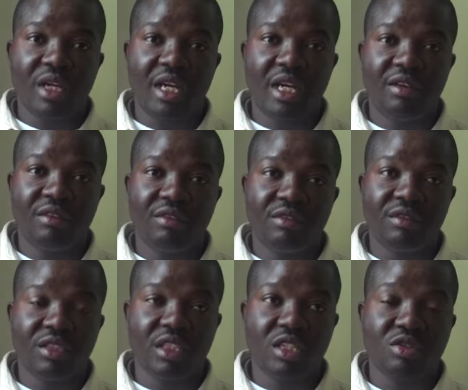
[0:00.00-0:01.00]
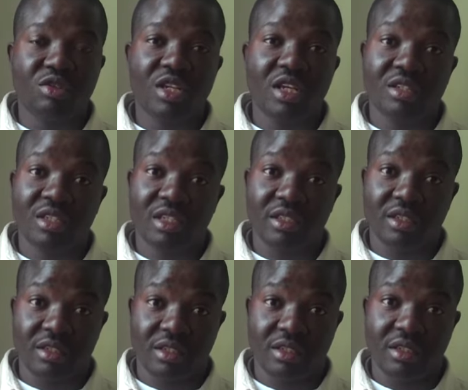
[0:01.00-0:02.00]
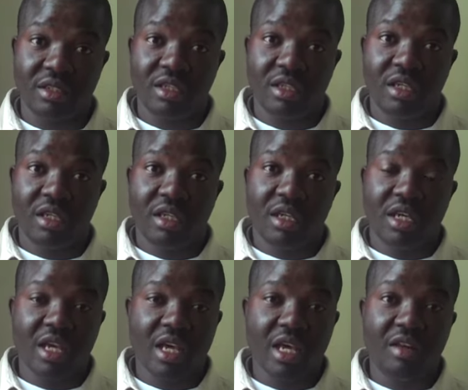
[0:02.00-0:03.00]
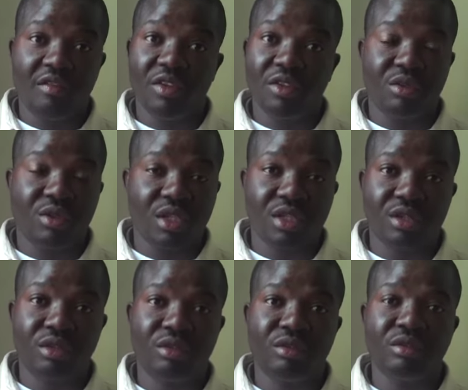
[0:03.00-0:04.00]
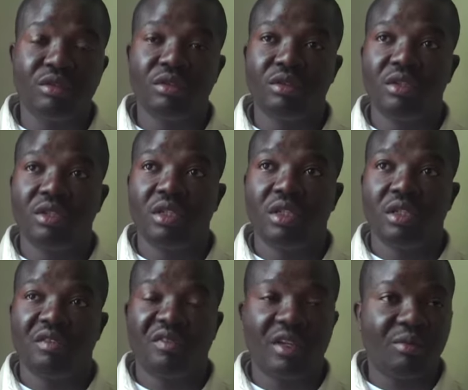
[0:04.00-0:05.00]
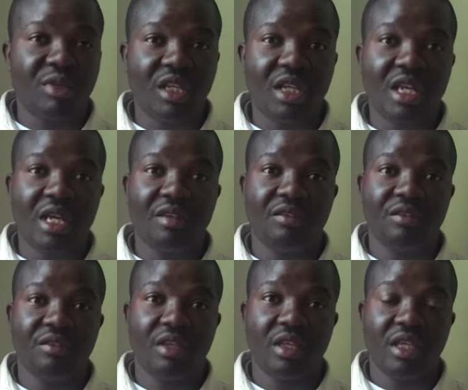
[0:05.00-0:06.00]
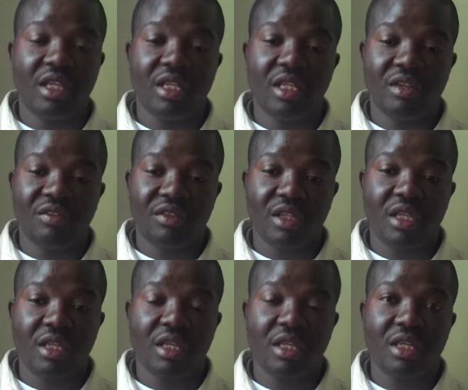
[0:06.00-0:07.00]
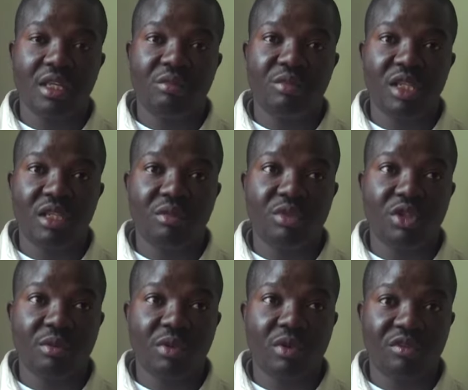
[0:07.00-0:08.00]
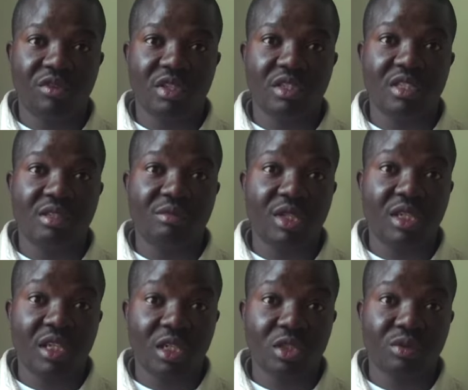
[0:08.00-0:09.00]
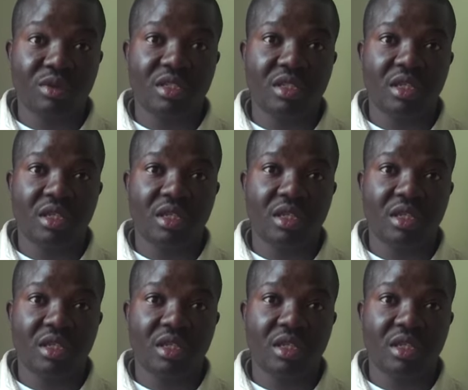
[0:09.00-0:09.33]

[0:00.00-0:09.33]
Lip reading: have the social sectors, health, education, family life. And in Africa, in many bishop conferences, in many countries,